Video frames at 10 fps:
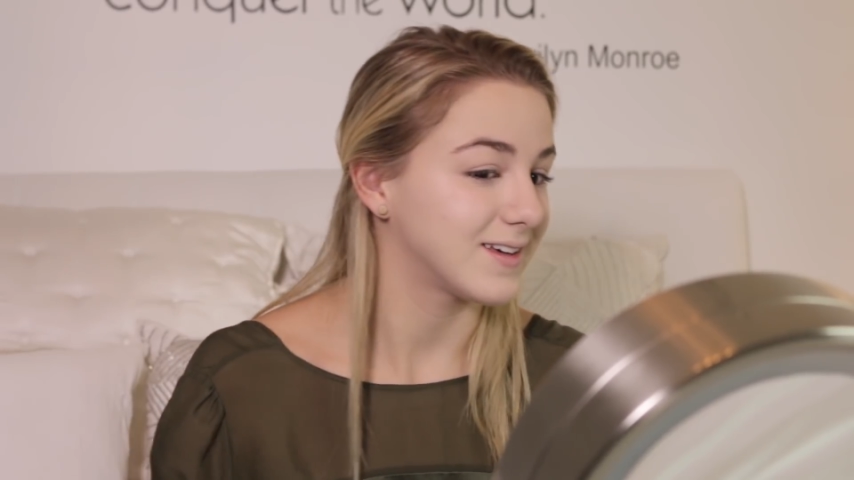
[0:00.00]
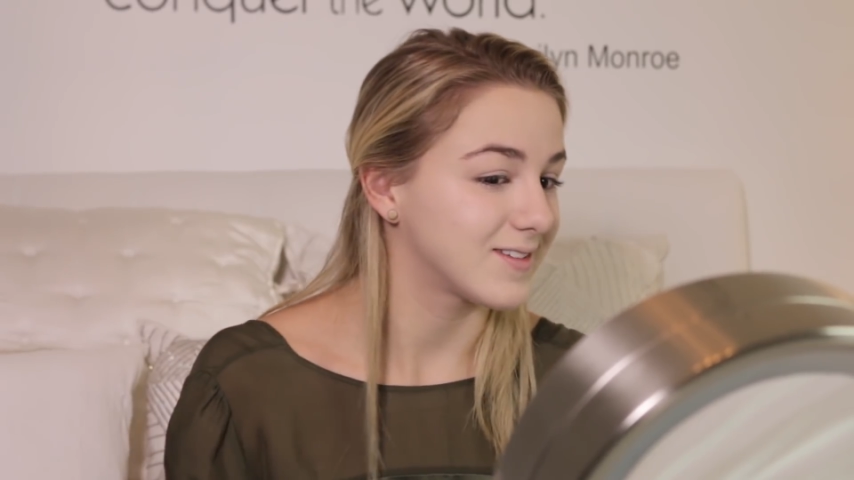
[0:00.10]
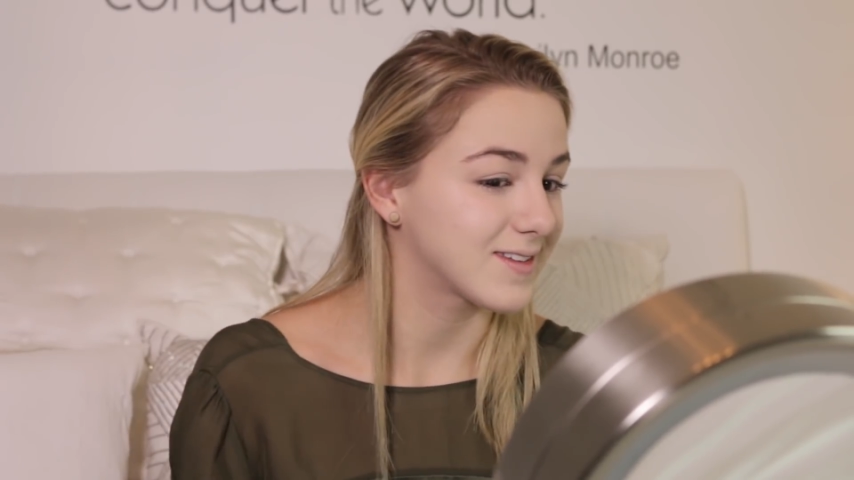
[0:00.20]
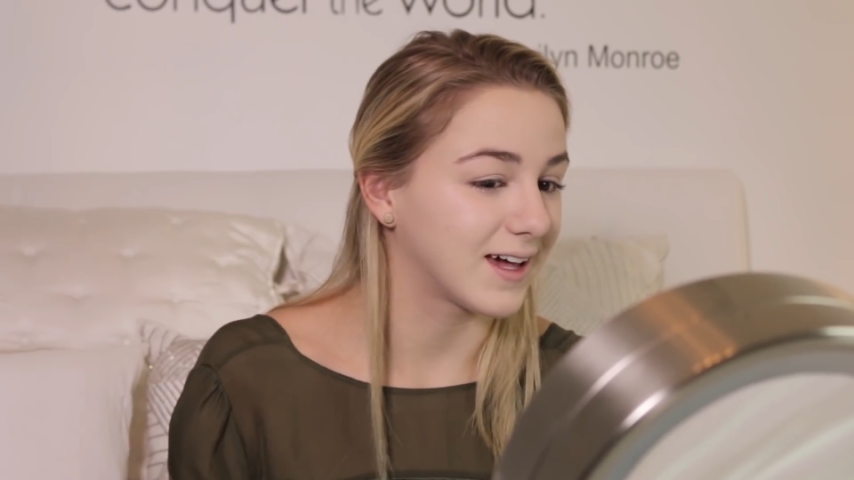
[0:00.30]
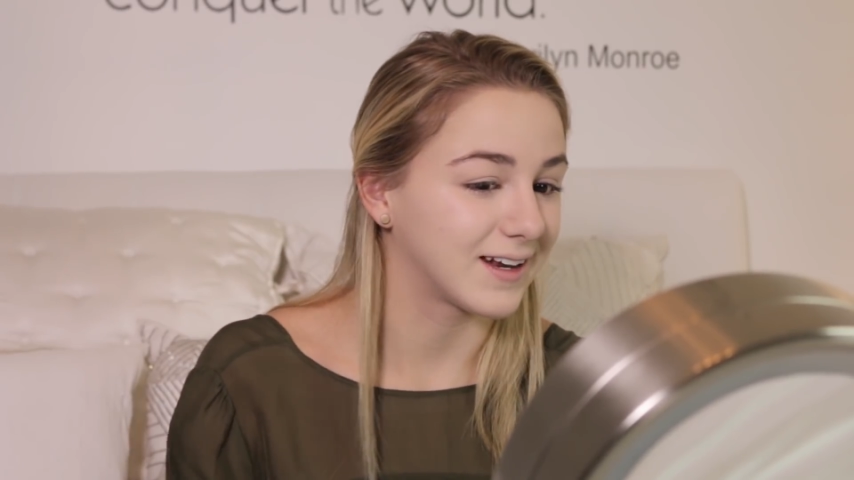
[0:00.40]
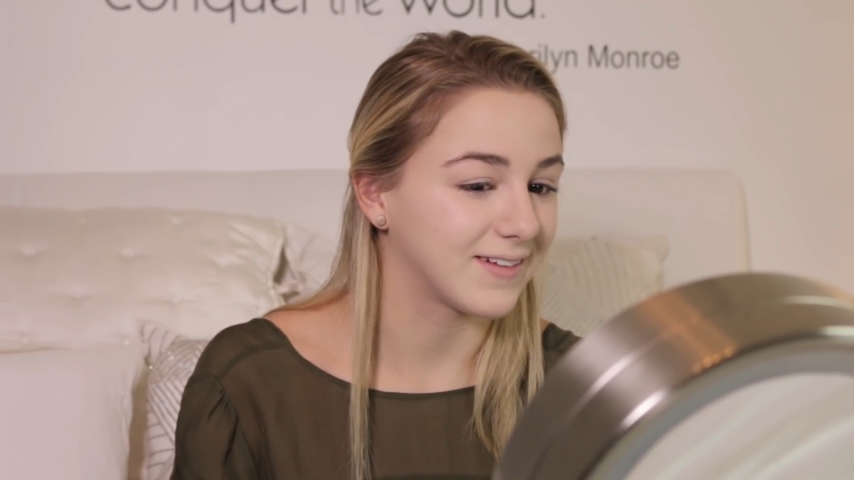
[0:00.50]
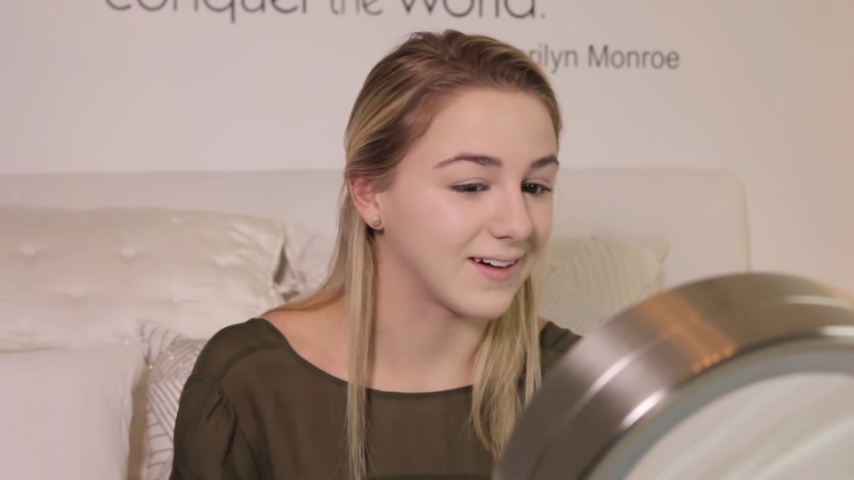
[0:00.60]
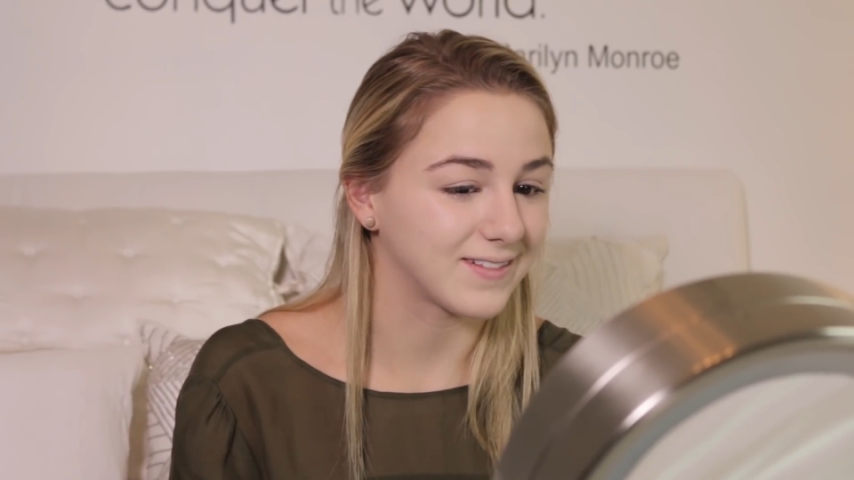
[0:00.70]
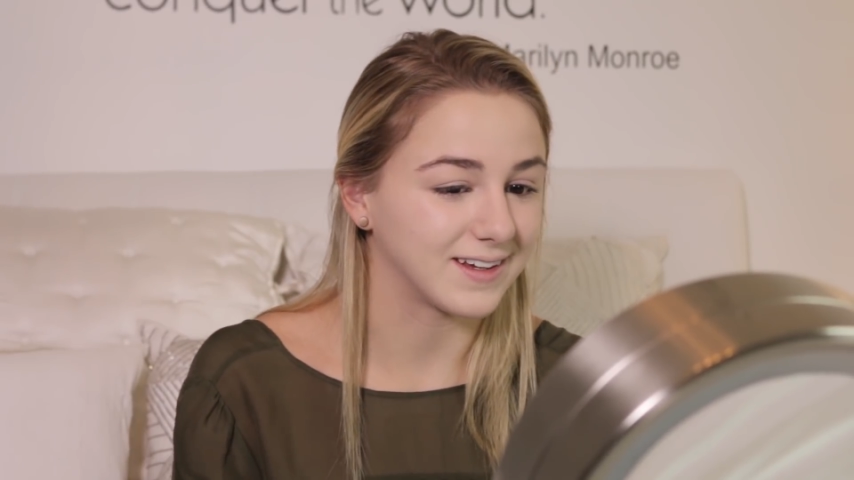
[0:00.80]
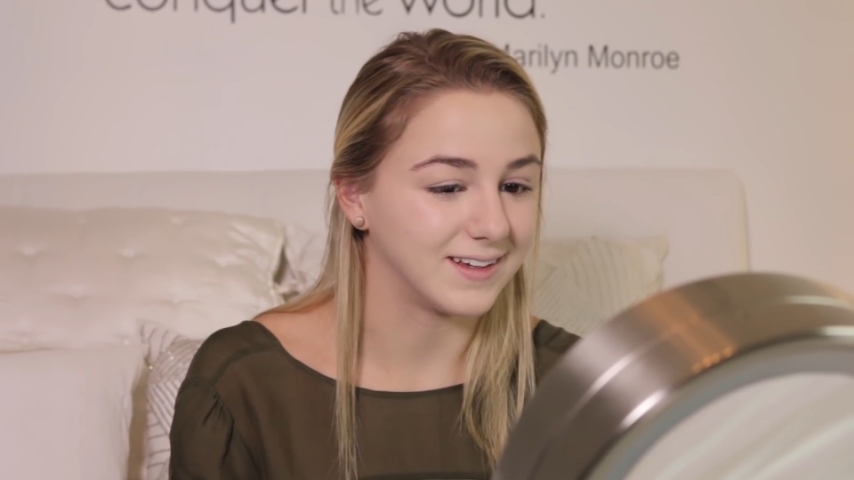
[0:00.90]
Just kind of
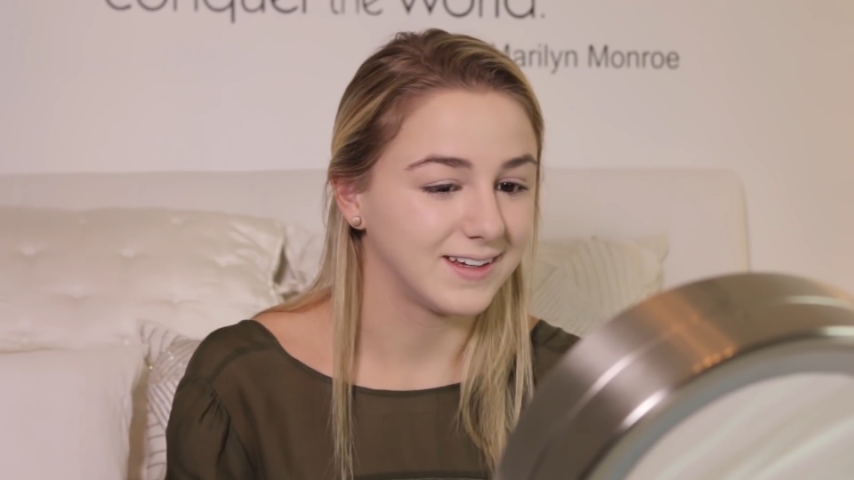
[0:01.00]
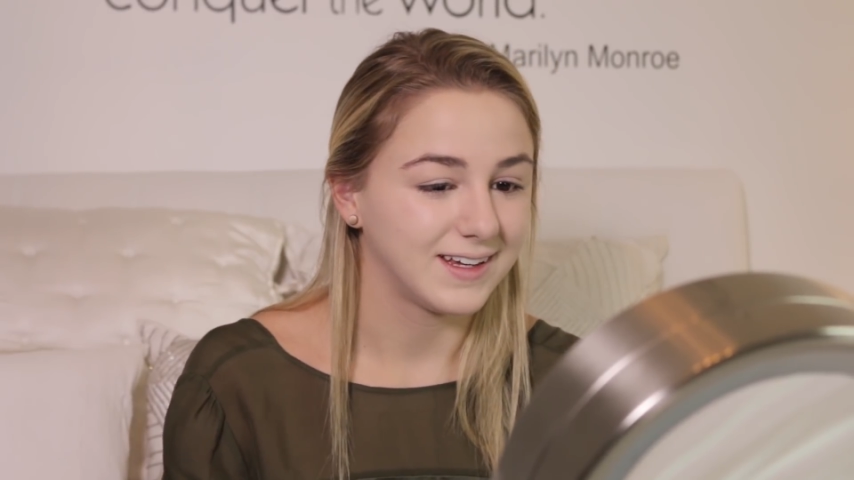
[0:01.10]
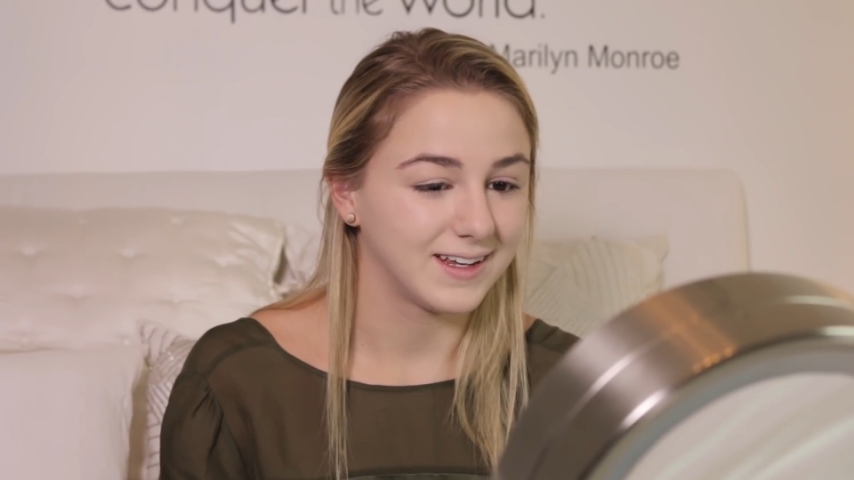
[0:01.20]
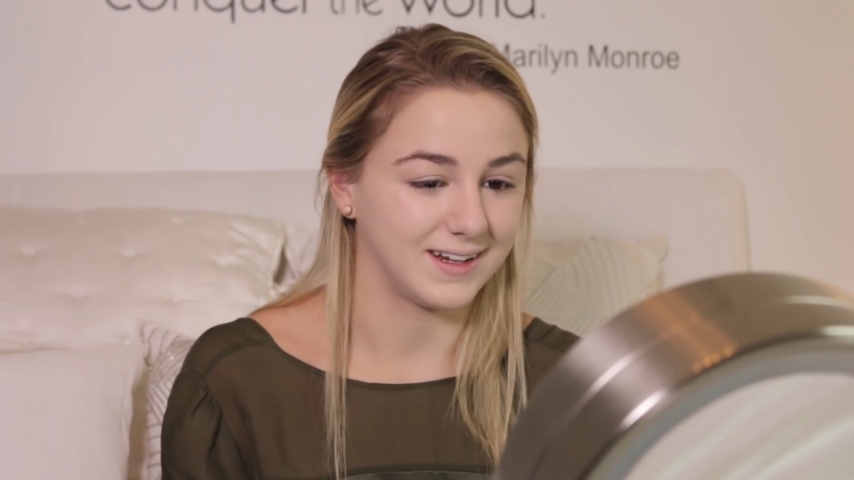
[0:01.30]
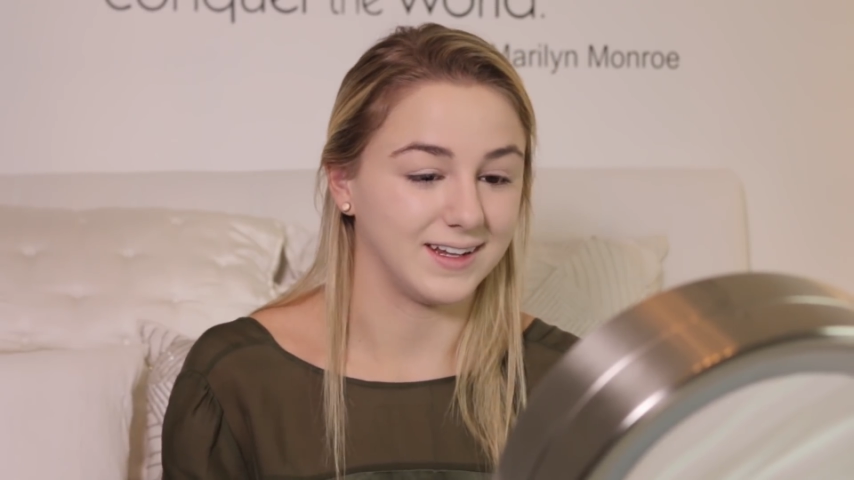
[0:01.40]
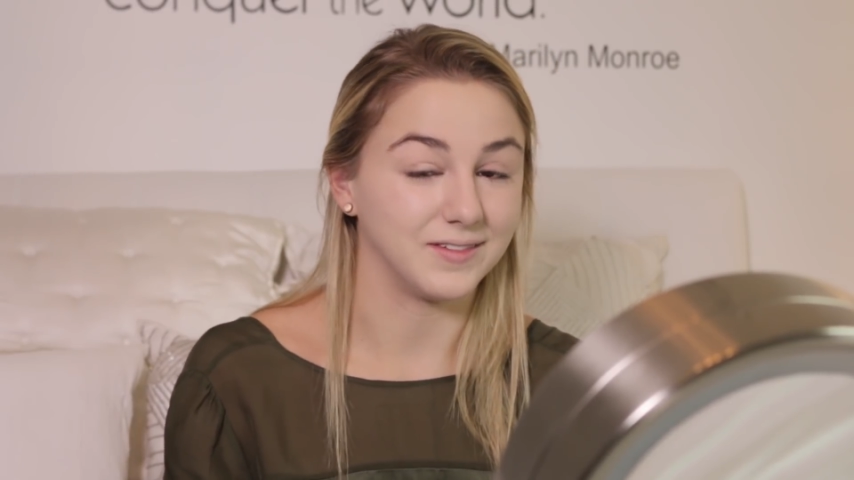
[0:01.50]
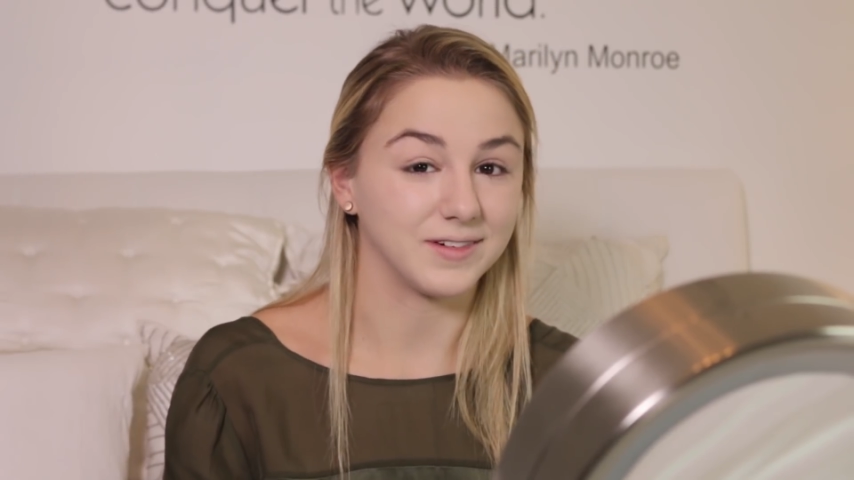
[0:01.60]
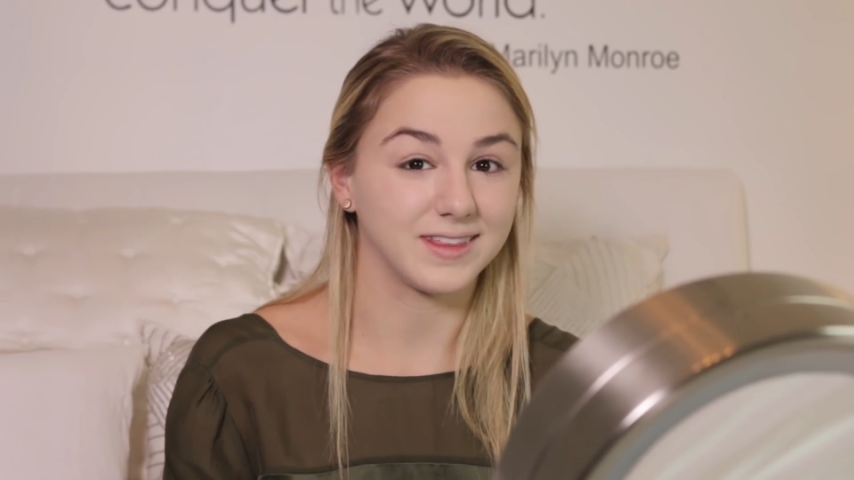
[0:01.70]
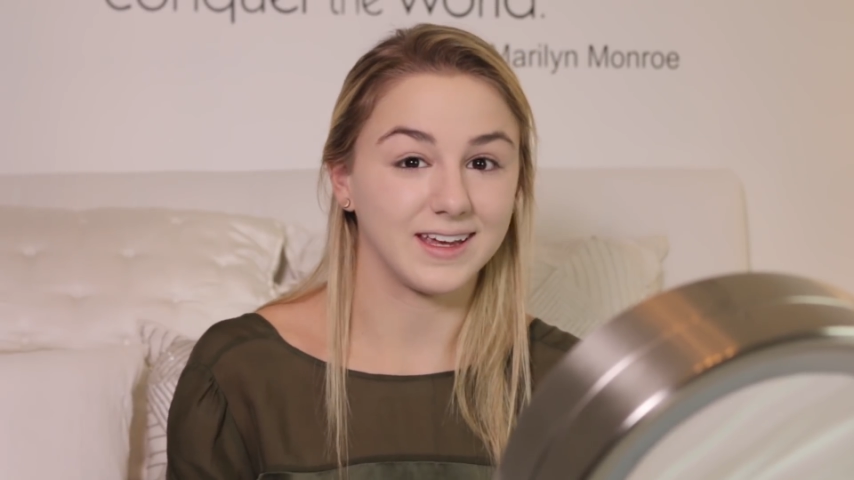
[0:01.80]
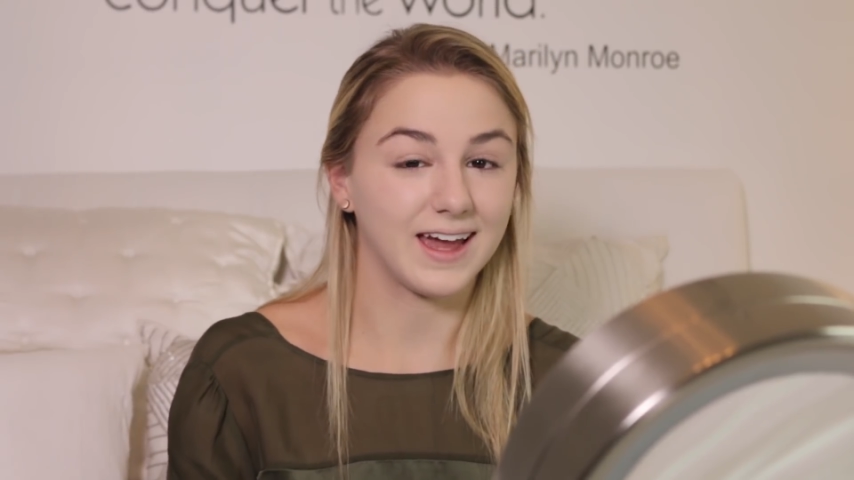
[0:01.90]
have to live
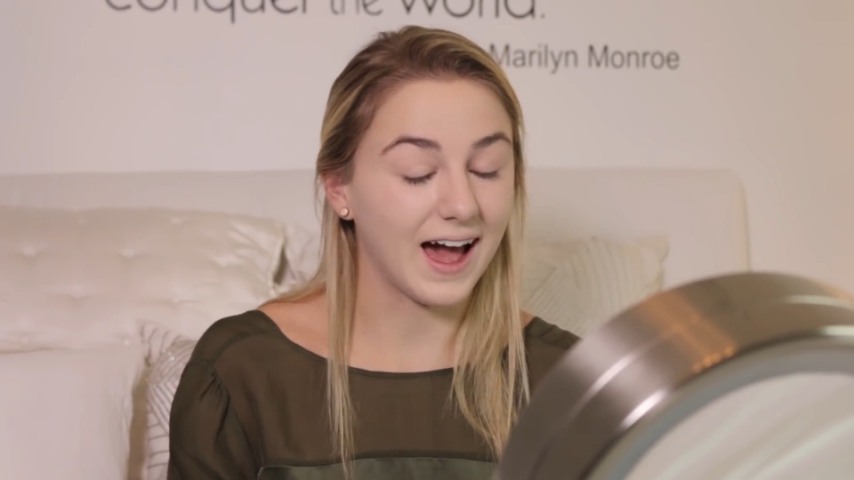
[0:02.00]
with it.